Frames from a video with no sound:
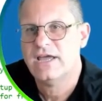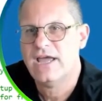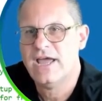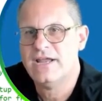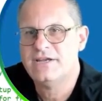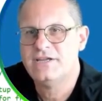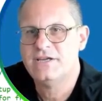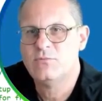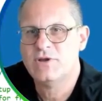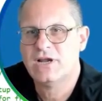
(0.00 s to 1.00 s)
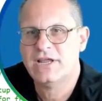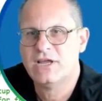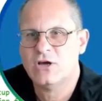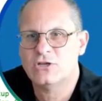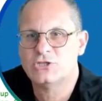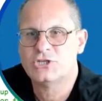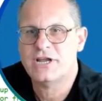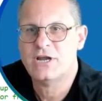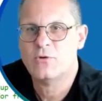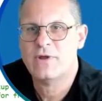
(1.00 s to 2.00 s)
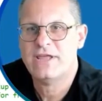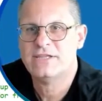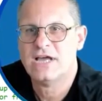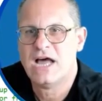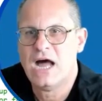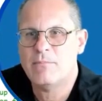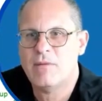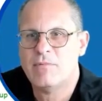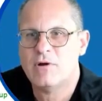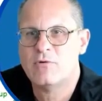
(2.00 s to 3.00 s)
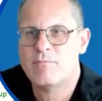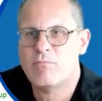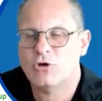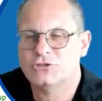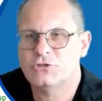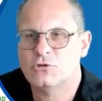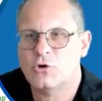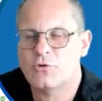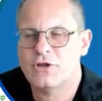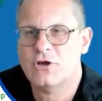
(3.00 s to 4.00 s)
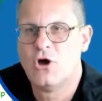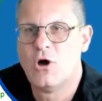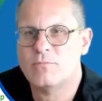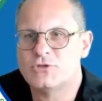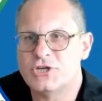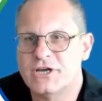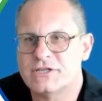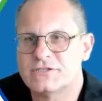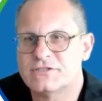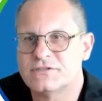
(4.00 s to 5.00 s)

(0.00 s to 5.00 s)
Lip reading: and here we click on Generate ABAP Repository Object.